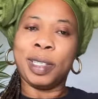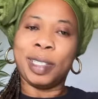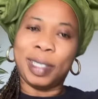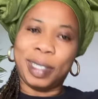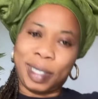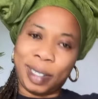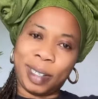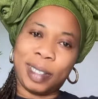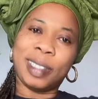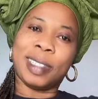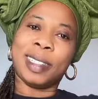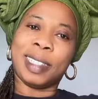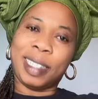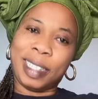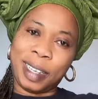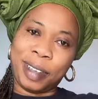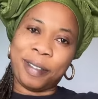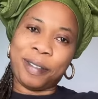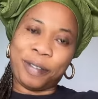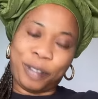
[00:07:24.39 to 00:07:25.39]
Don't
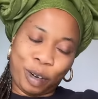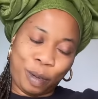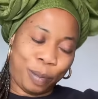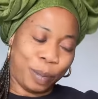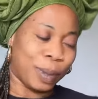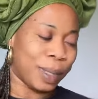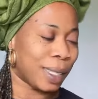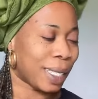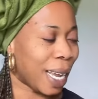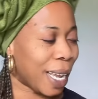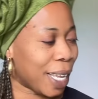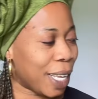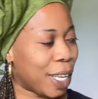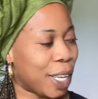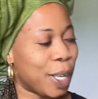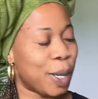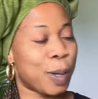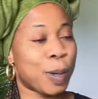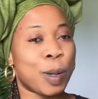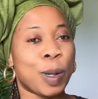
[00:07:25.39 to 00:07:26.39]
give up. Thank
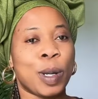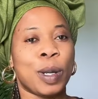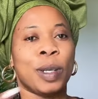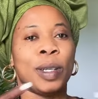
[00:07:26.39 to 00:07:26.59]
you.